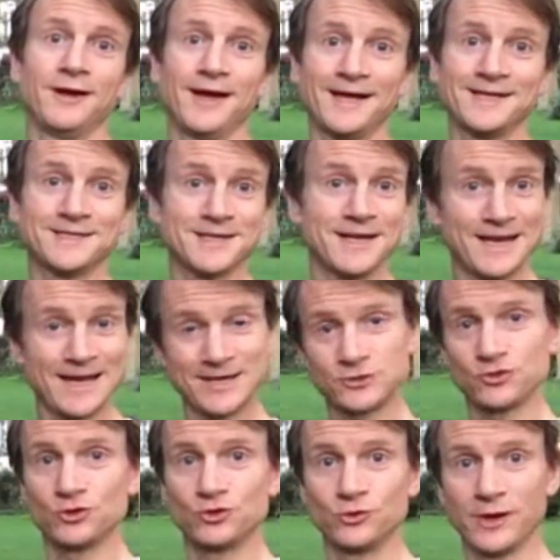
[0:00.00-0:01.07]
As an
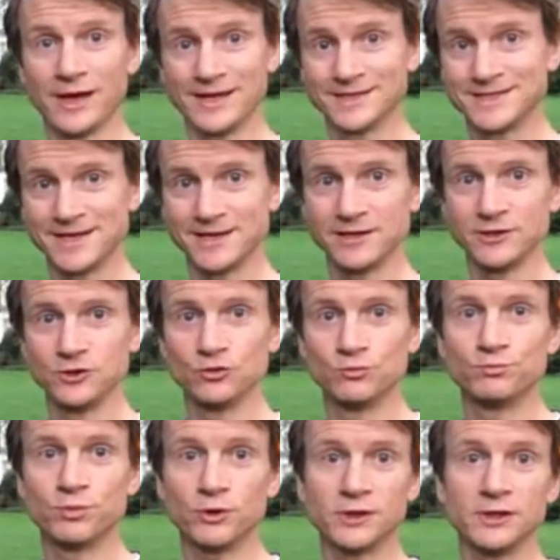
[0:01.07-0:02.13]
electrical antenna, your
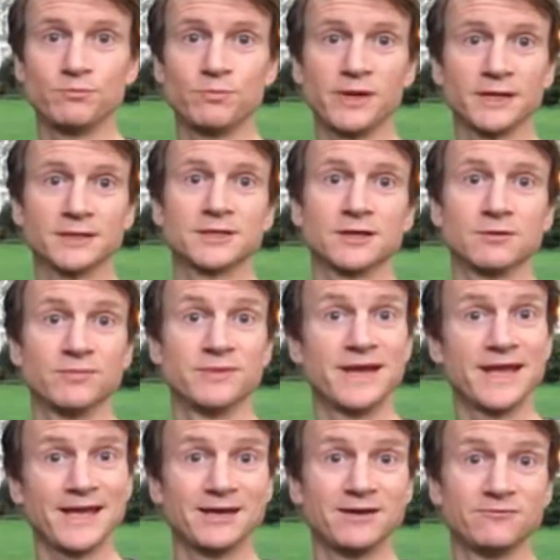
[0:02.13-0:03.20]
body picks up
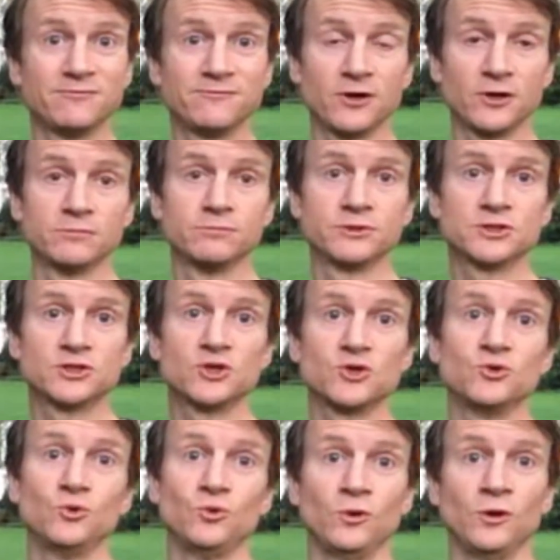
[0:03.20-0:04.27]
negative vibes
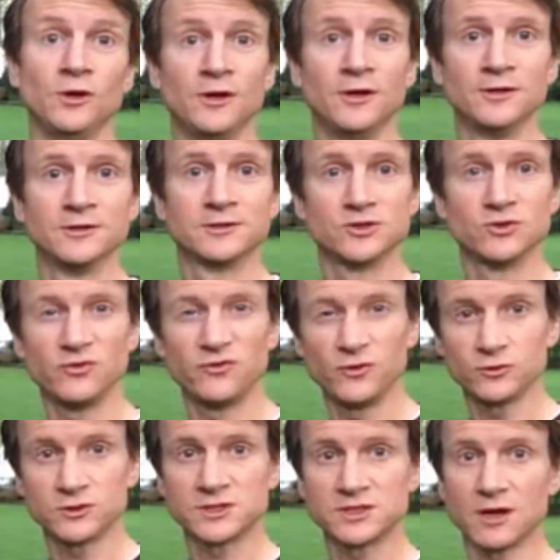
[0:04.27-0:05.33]
too. So if
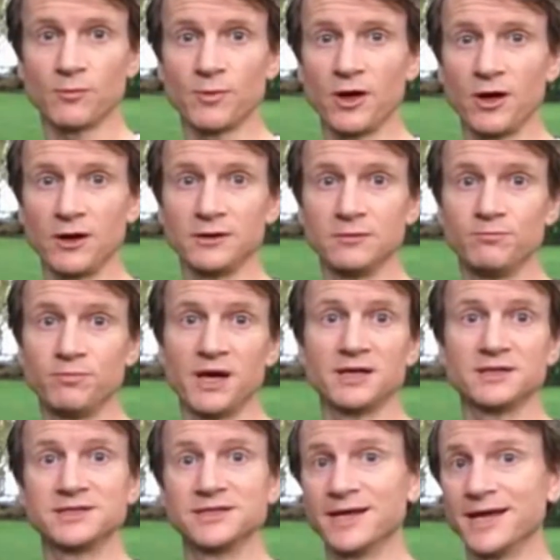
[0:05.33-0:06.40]
you're stuck behind a
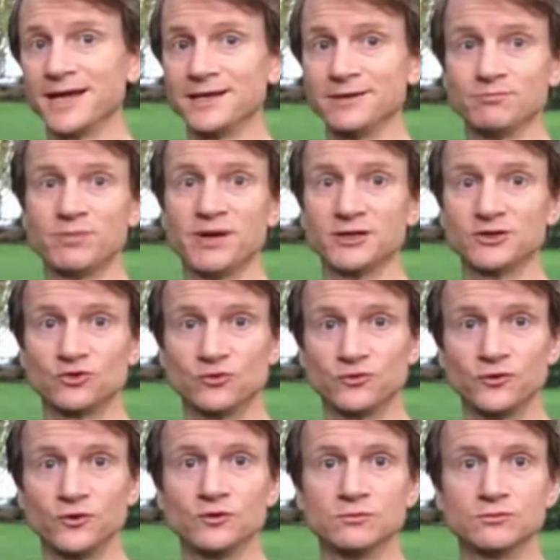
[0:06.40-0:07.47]
bus inhaling petrol
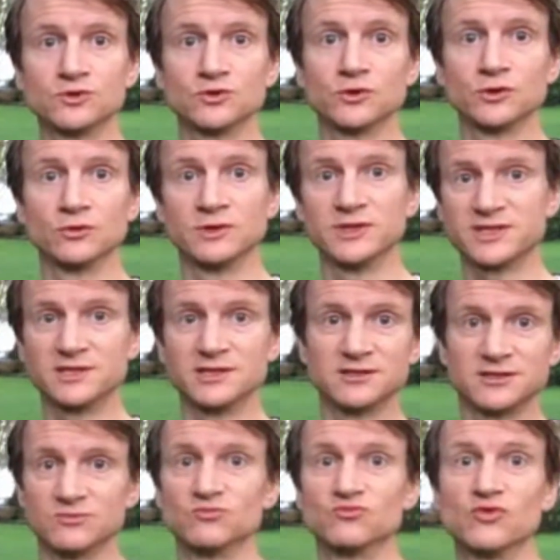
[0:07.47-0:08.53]
fumes, or you're listening to
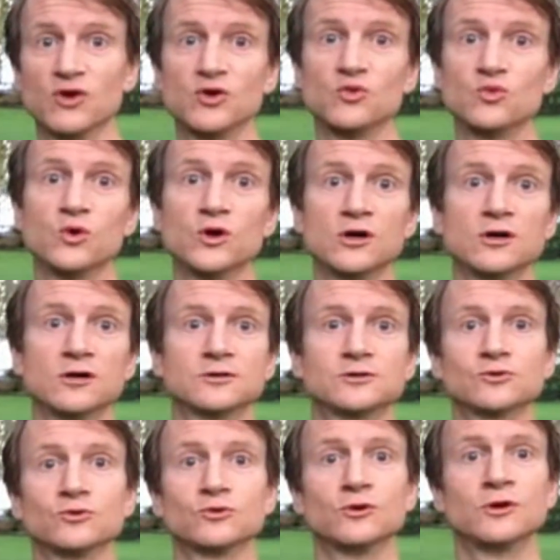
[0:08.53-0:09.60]
some roadworks,
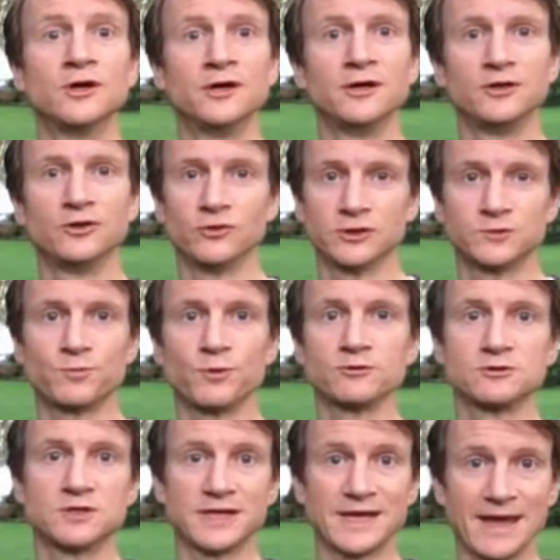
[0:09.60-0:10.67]
or you're
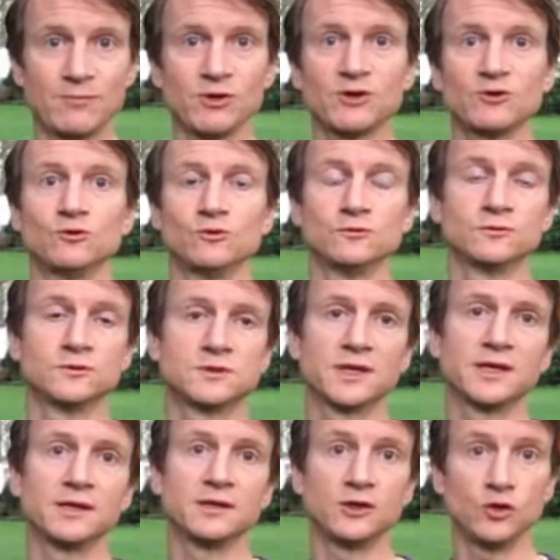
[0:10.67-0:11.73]
exposed to chemicals,
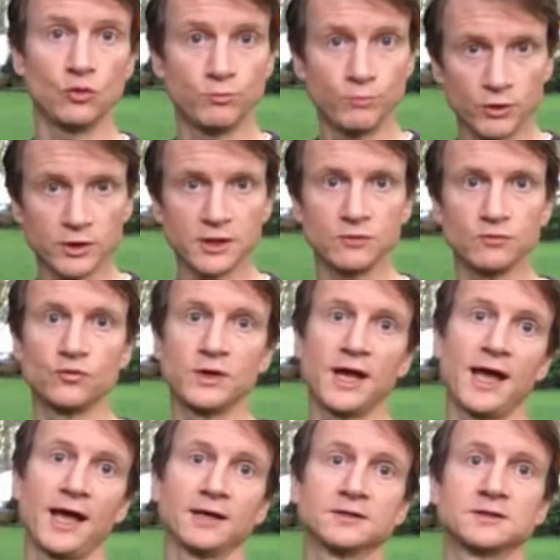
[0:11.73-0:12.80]
then your body
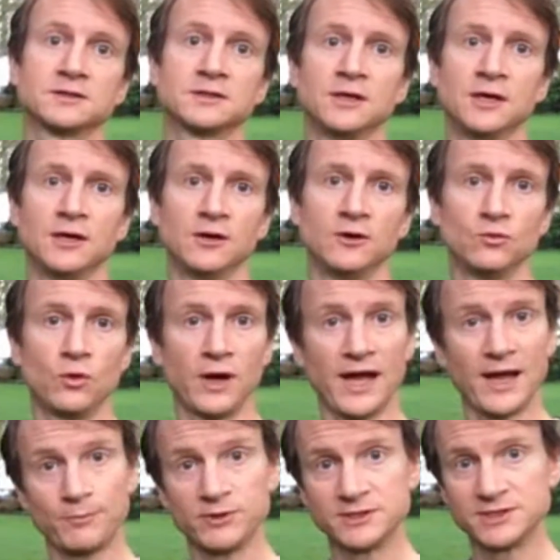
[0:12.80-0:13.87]
reacts. What
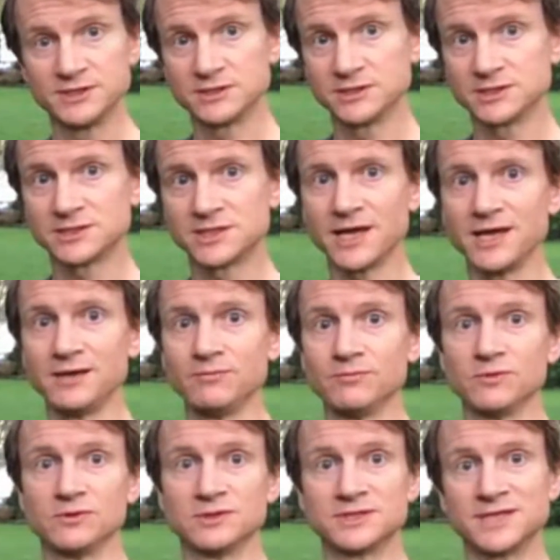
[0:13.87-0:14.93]
happens is the same.
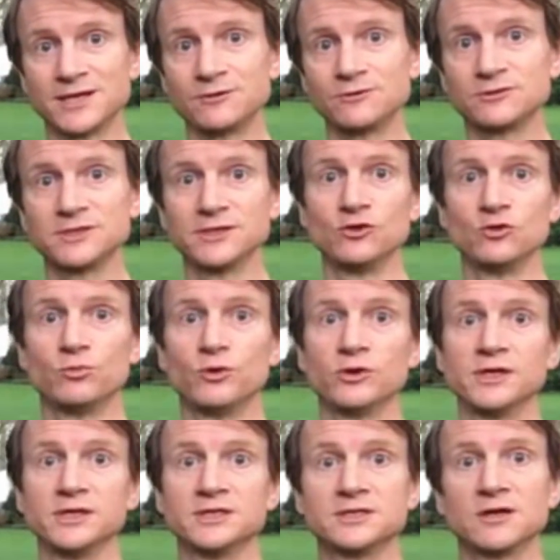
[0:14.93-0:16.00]
The cells in your
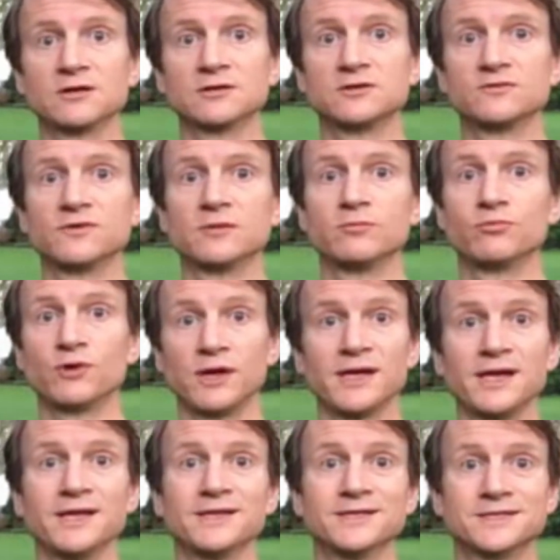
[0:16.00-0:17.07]
body start to vibrate
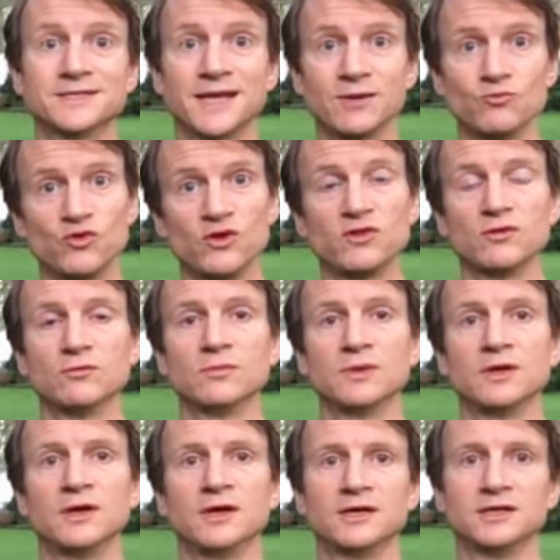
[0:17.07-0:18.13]
in the same rhythm
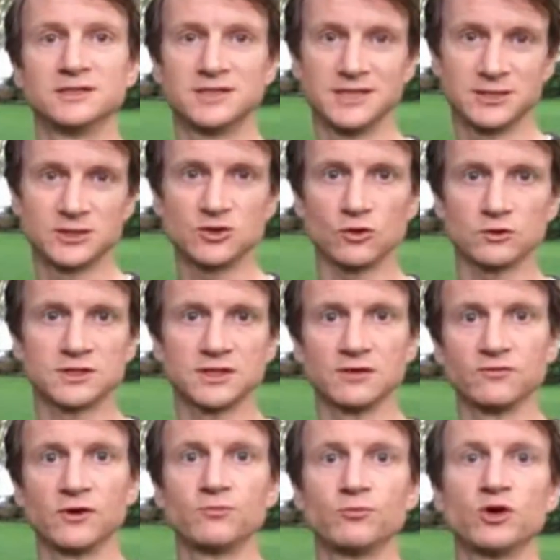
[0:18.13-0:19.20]
as these toxic
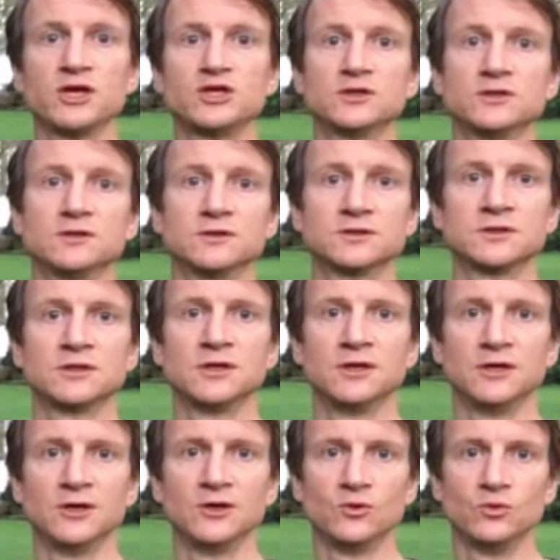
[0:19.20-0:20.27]
vibrations.
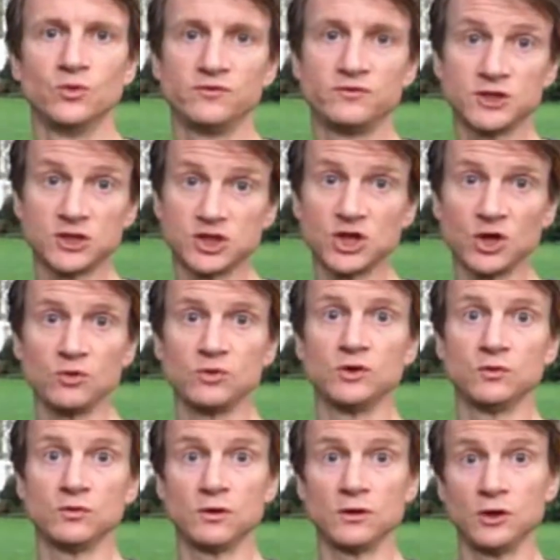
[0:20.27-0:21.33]
We've just shown
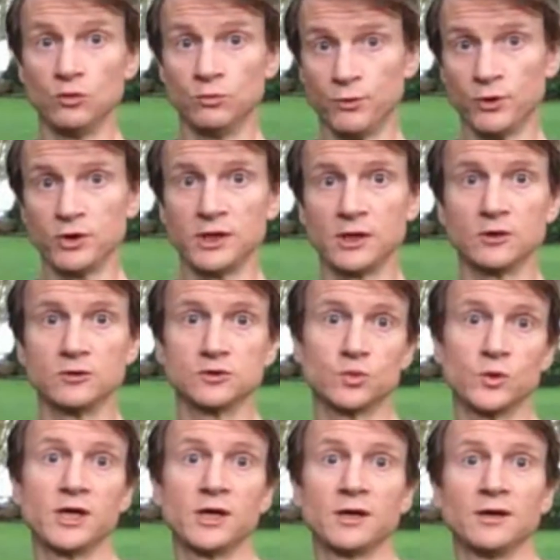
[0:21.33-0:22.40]
you that your body goes
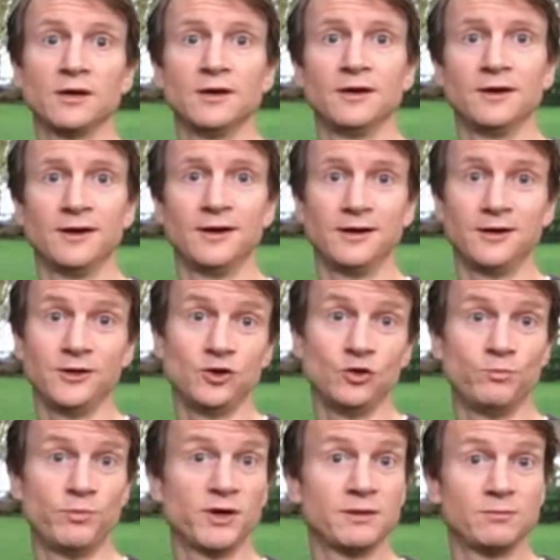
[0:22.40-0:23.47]
weak and your
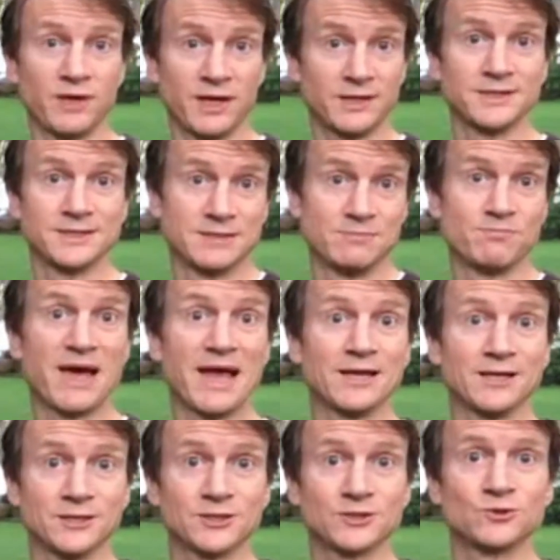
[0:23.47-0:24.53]
blood is
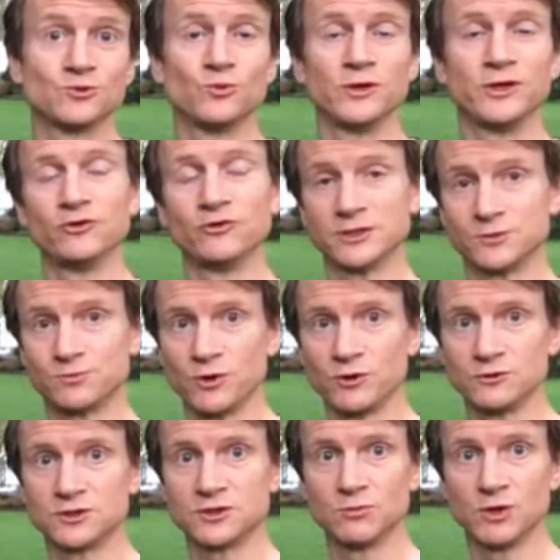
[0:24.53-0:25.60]
imbalanced when you're
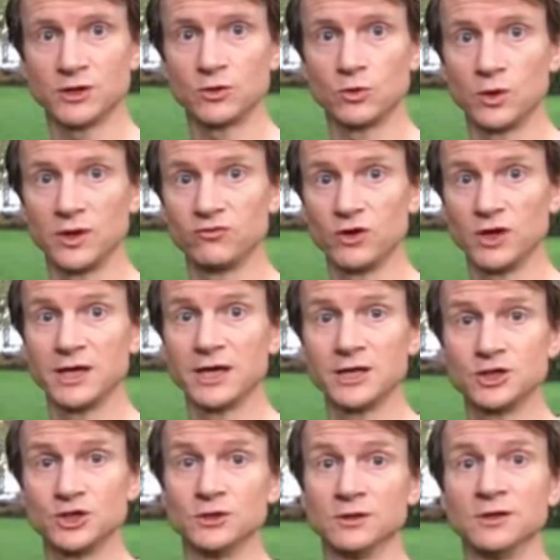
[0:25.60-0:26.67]
exposed to microwave
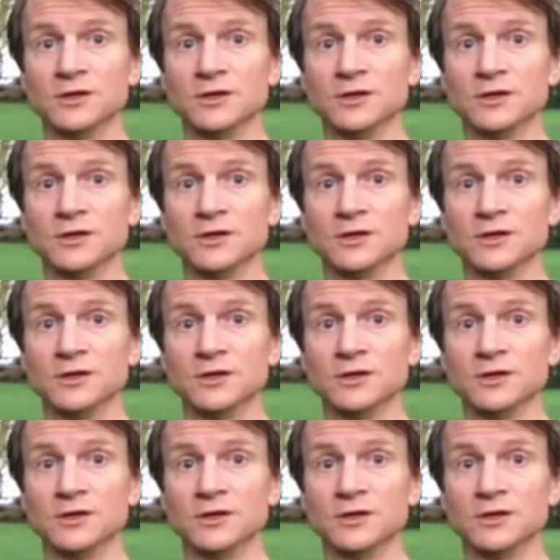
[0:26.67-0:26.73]
radiation.